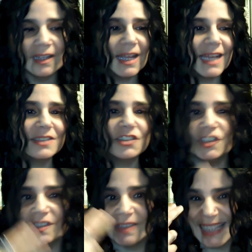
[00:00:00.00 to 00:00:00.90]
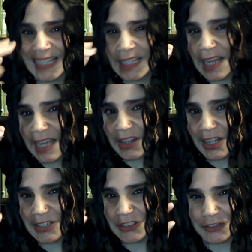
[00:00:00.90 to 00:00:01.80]
and she's the keen-eyed
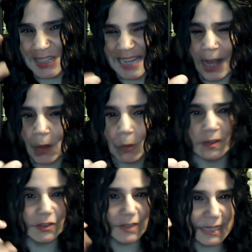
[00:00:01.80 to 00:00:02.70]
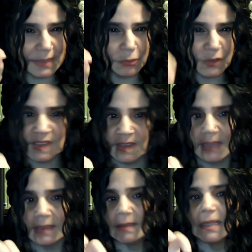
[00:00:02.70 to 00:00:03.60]
hunter. Like, owls are like
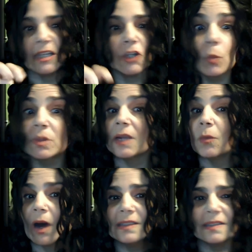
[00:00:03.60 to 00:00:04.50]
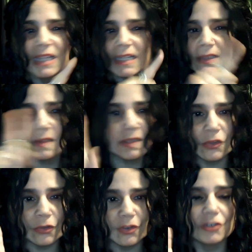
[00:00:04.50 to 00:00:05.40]
precise, and they know what they want, and they can see
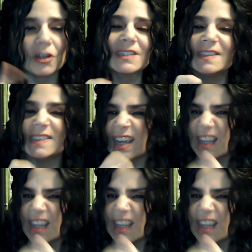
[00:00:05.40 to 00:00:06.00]
through the darkness,